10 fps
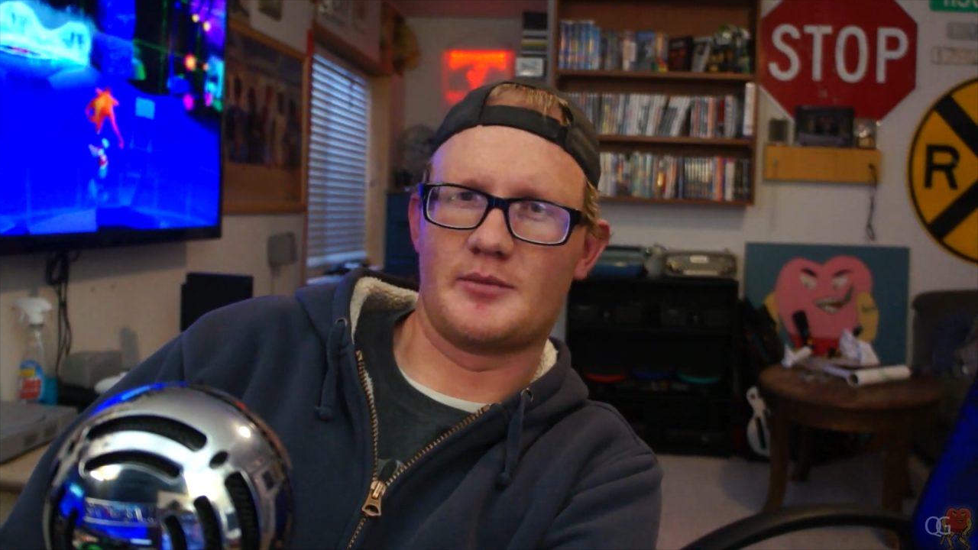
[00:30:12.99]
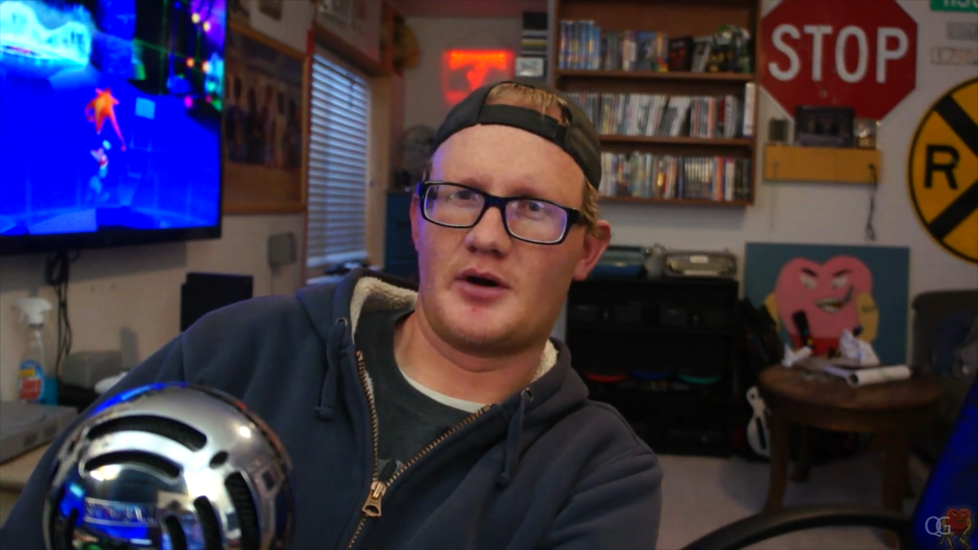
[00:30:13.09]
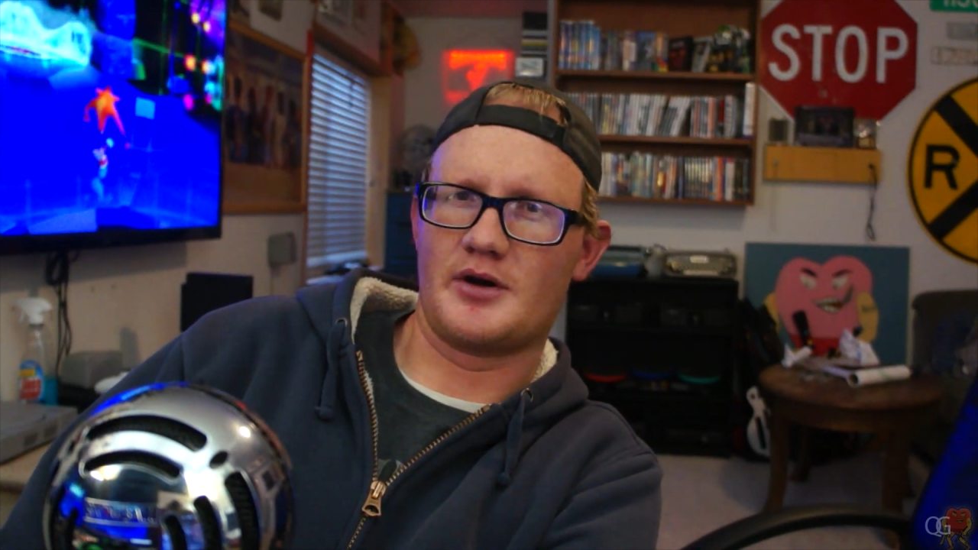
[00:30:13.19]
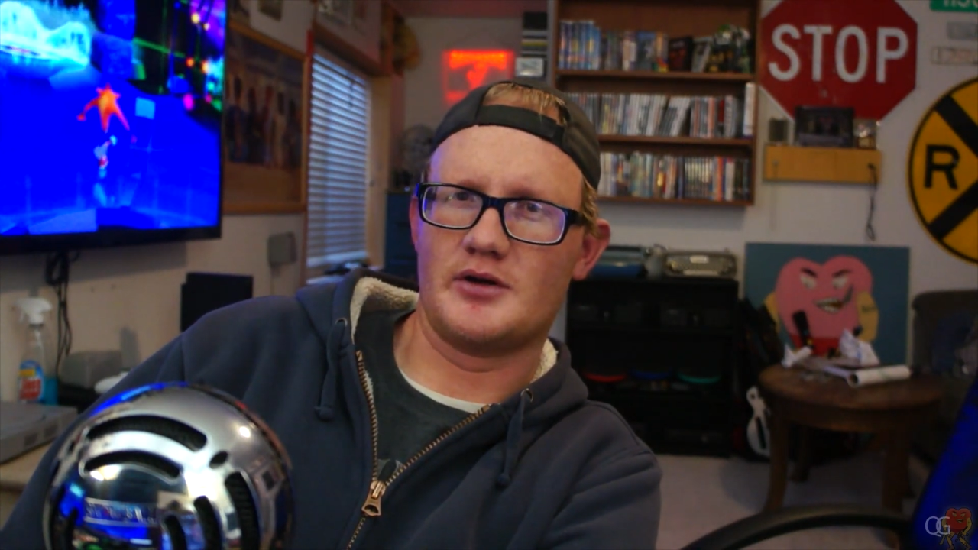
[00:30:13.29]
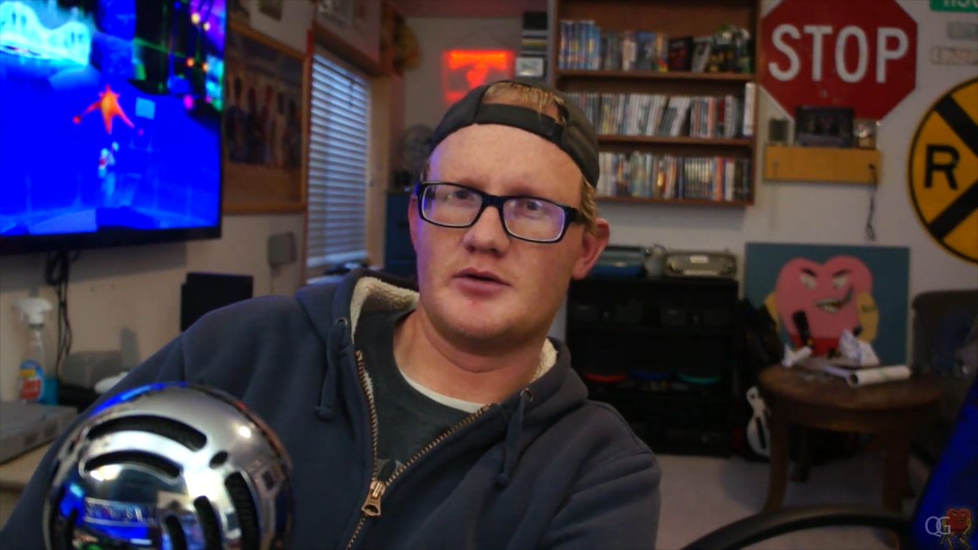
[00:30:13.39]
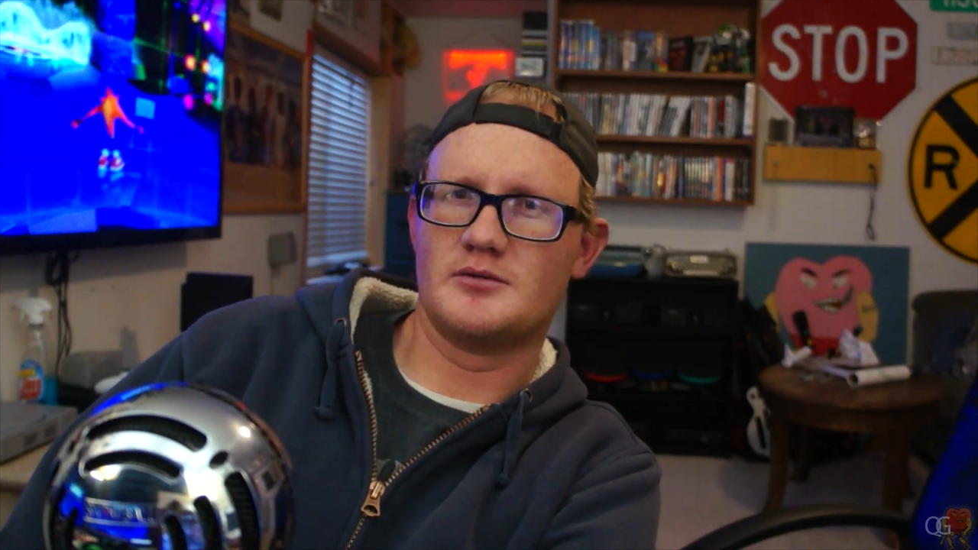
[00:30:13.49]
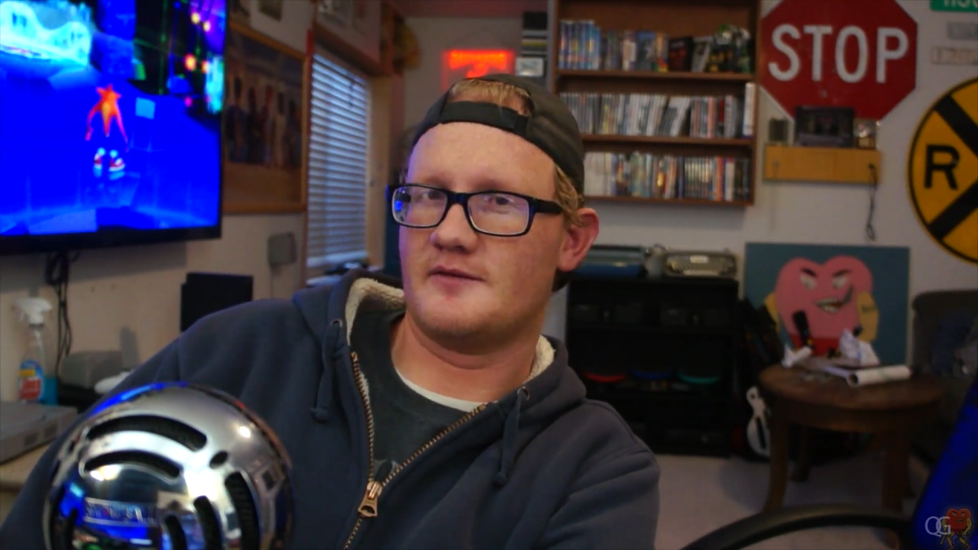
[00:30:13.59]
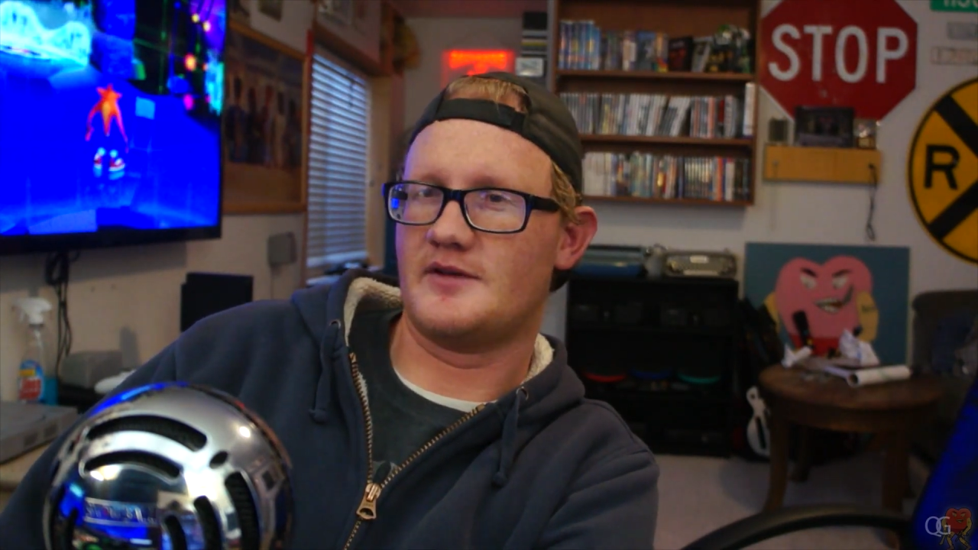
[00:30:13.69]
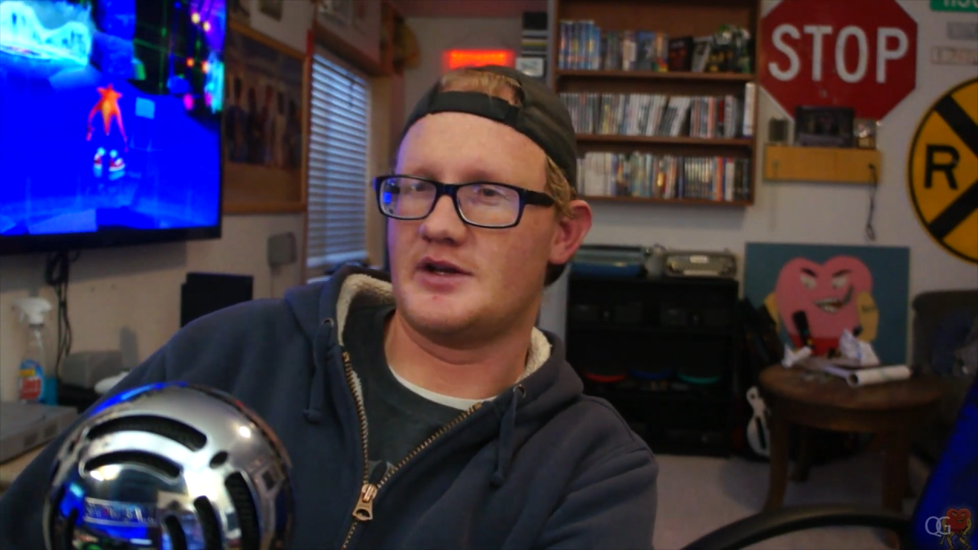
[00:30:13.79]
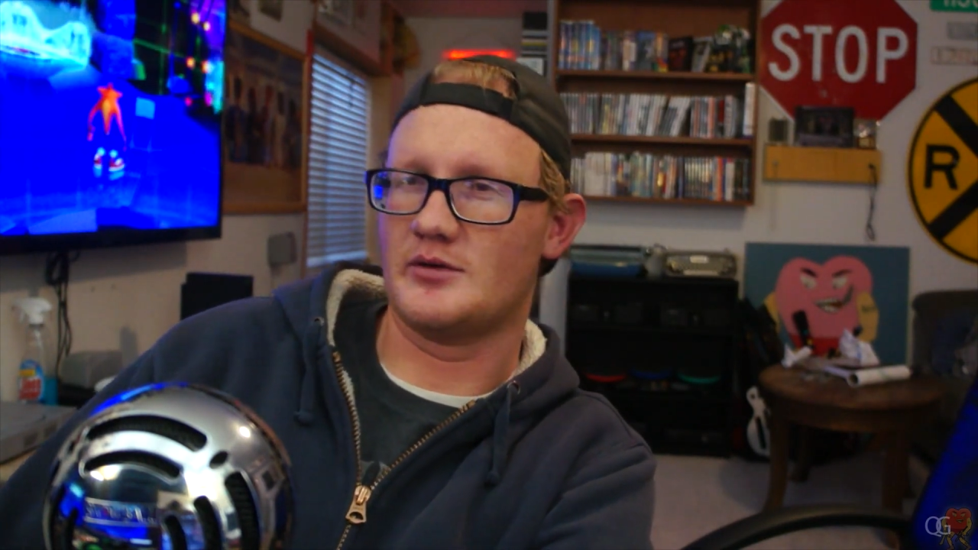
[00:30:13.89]
Mario
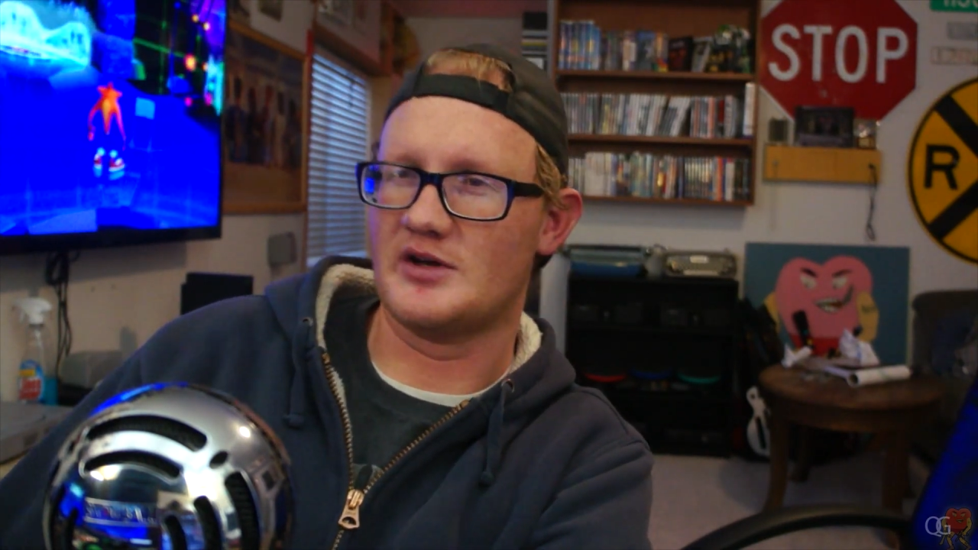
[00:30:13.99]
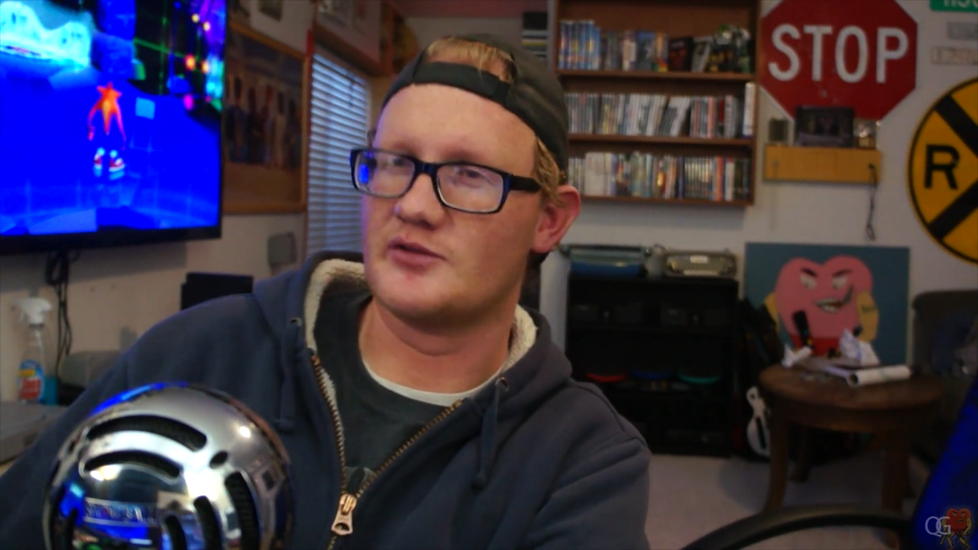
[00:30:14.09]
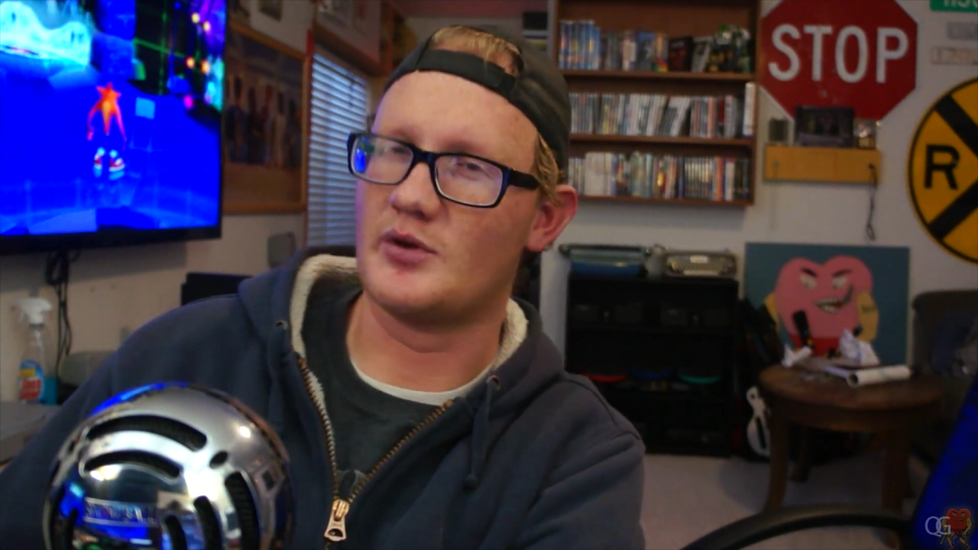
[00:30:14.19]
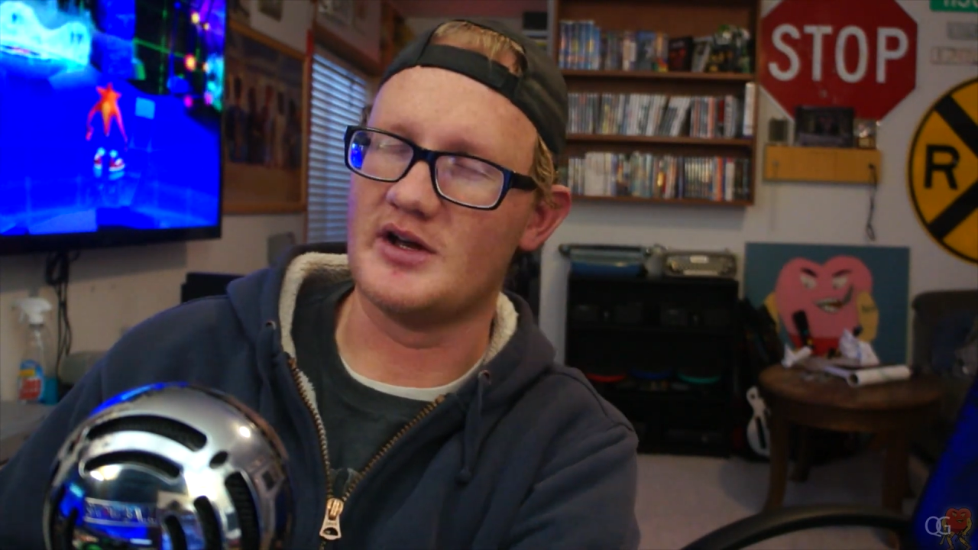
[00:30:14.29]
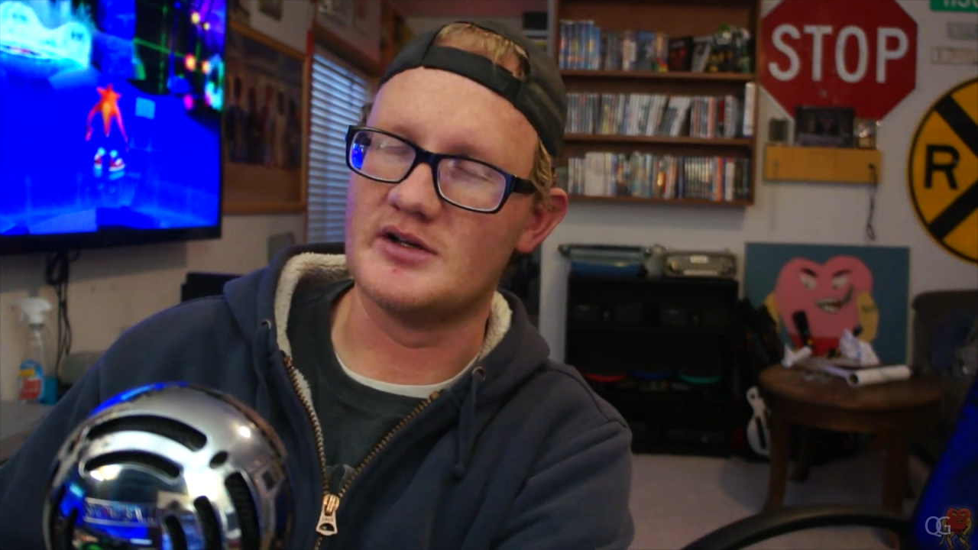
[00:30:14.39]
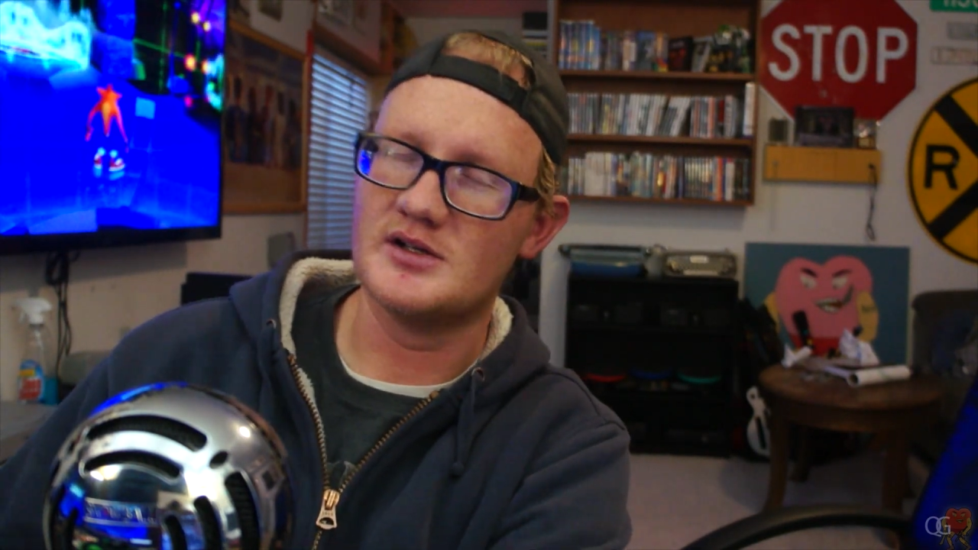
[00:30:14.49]
video as well,